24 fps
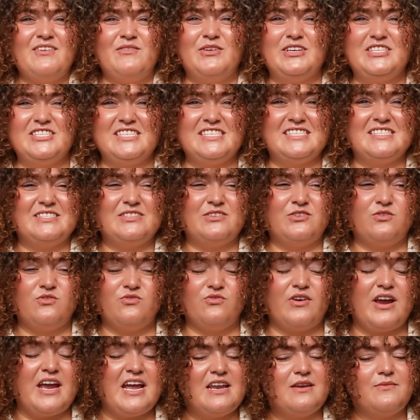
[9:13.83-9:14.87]
which is
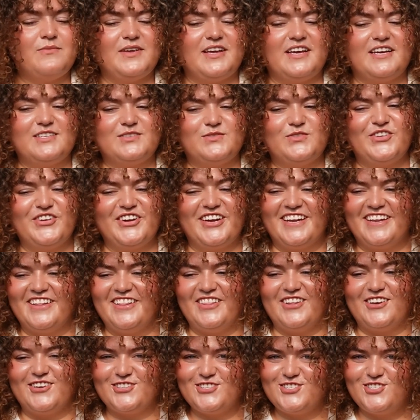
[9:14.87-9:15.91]
great because we were
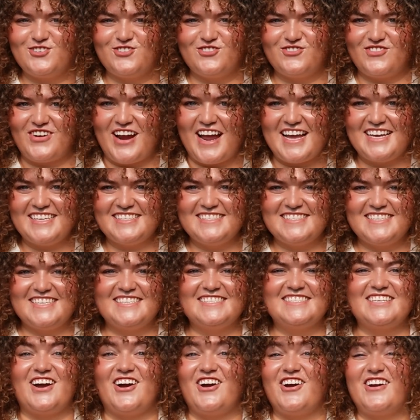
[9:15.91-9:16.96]
a little stressed
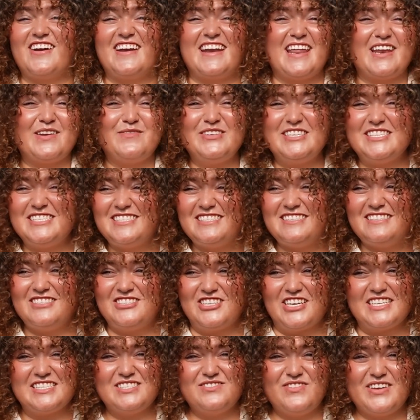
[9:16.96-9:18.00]
because our anemones
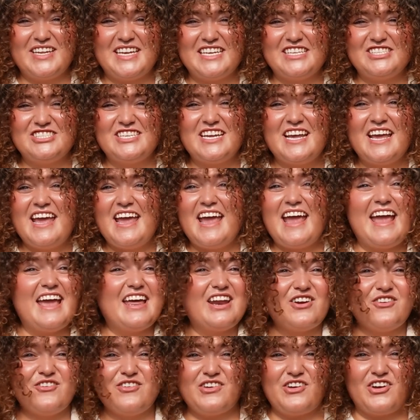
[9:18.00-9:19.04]
just finished
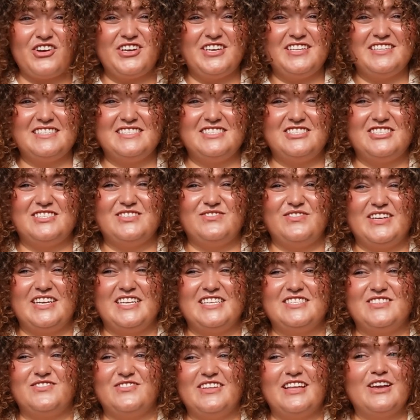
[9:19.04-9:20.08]
and our ranunculus just
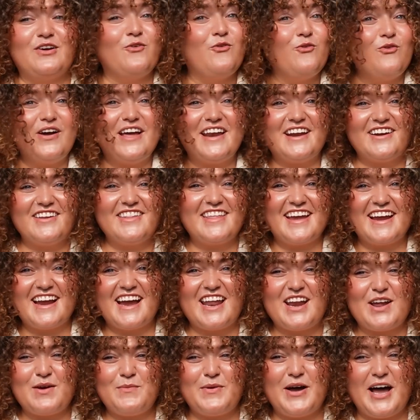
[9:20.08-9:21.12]
finished. And we're like, when are they
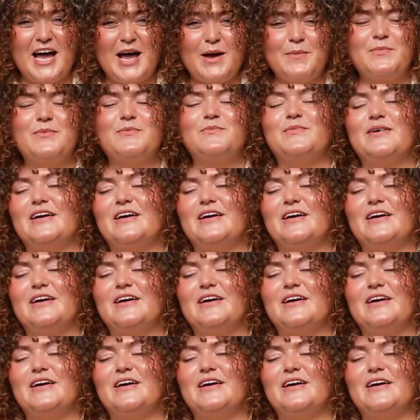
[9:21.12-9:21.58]
gonna pop?